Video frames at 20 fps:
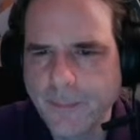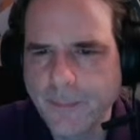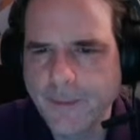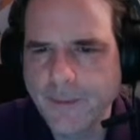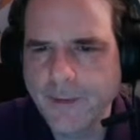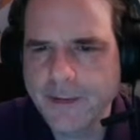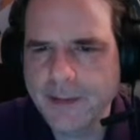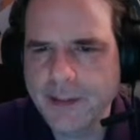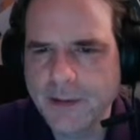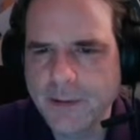
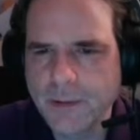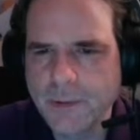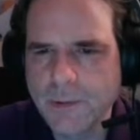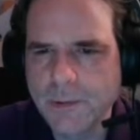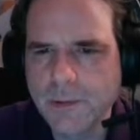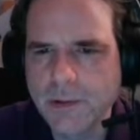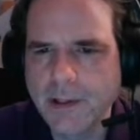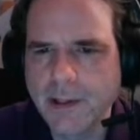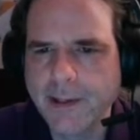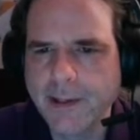That's how cool I